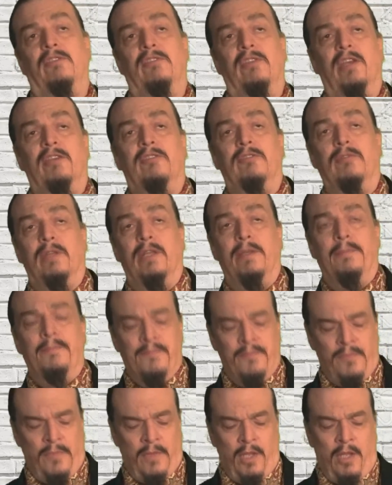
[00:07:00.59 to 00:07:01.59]
asexually.
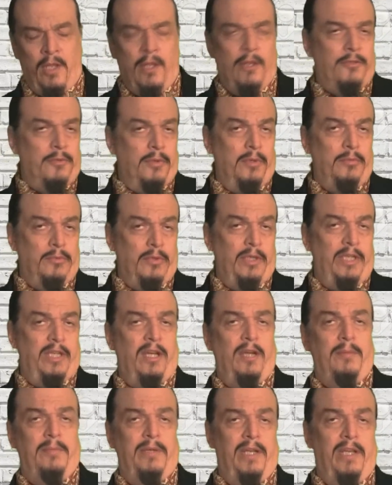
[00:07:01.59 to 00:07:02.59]
Through
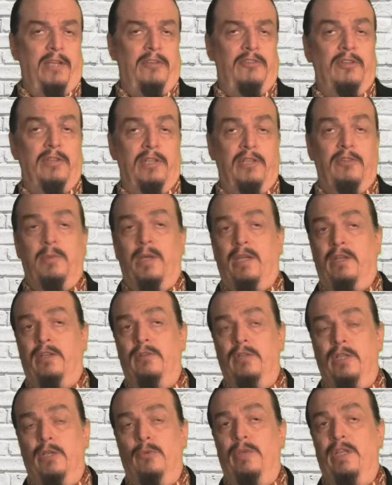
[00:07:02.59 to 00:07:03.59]
recombination, these
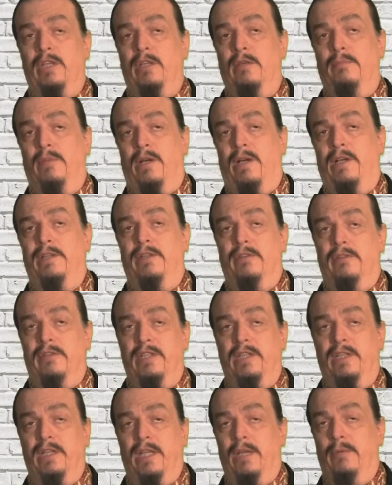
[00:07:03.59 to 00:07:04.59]
bacteria recombine their
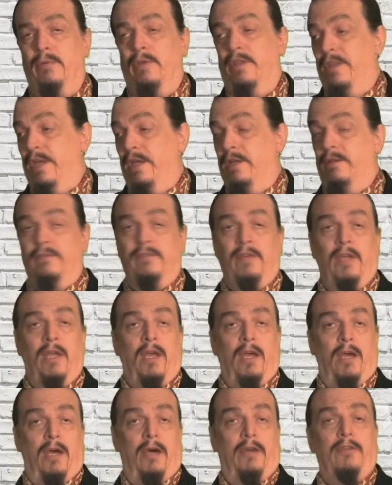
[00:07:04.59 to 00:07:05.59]
DNA with that of
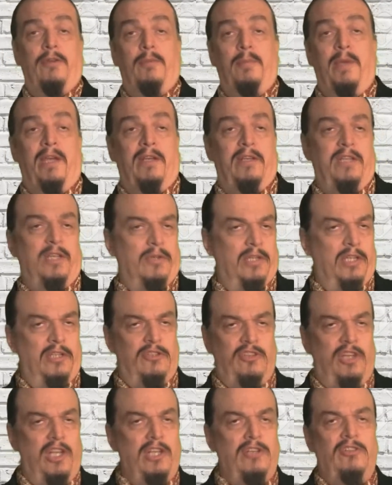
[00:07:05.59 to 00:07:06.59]
other bacteria,
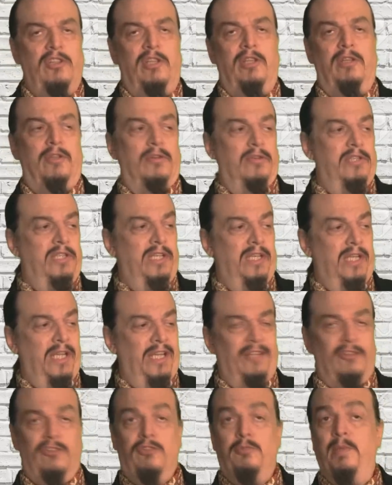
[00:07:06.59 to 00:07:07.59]
changing their
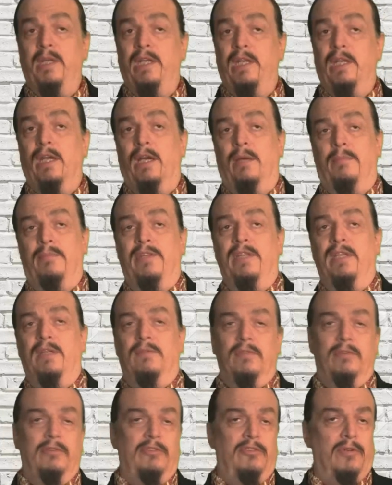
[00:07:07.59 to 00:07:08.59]
DNA and speeding up the
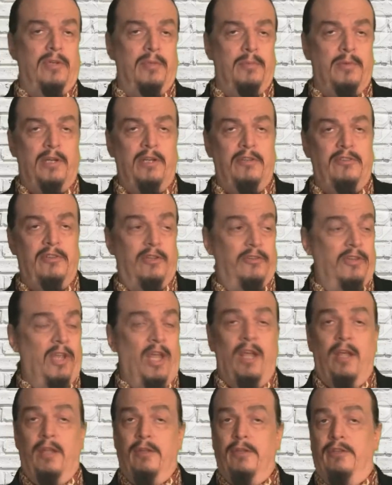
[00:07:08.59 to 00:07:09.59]
evolutionary process.
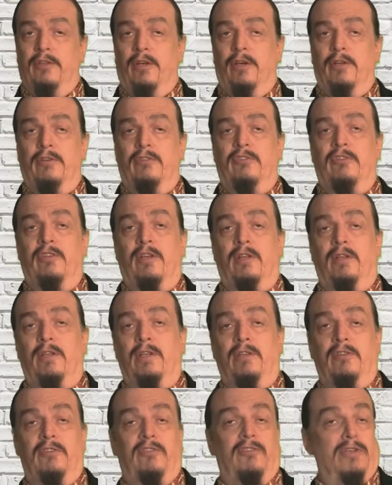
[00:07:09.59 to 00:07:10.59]
The daughter cell
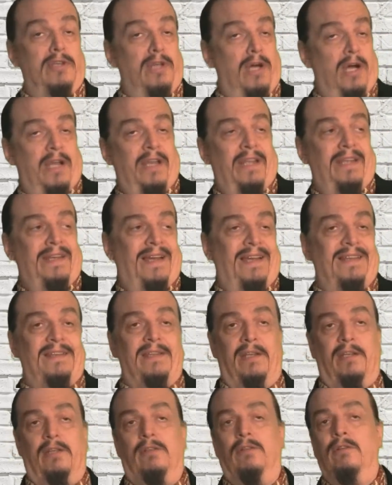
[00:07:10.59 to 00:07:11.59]
is not an
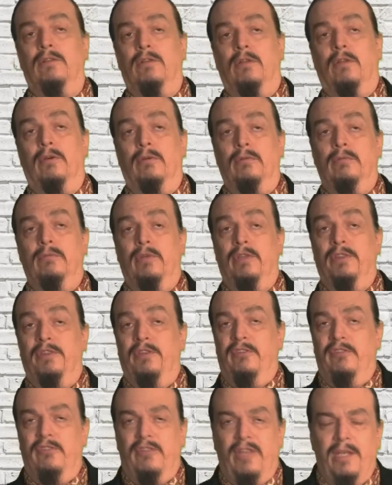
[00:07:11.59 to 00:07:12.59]
identical clone with
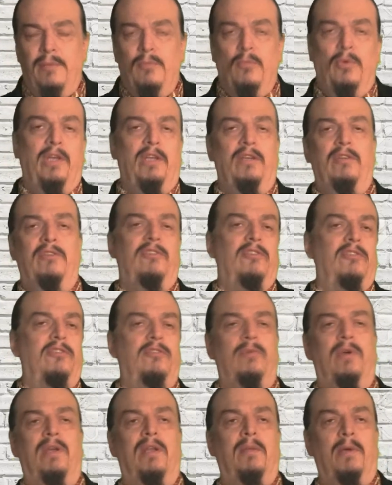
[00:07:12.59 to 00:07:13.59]
the same
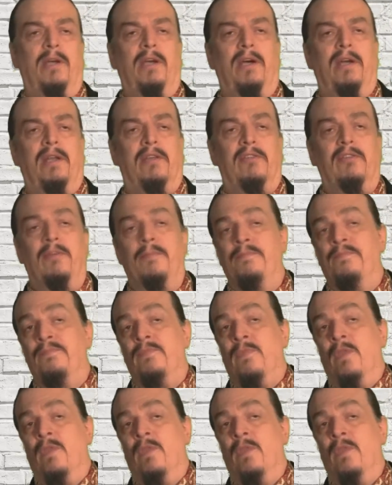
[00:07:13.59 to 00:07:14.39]
weaknesses to antibiotics.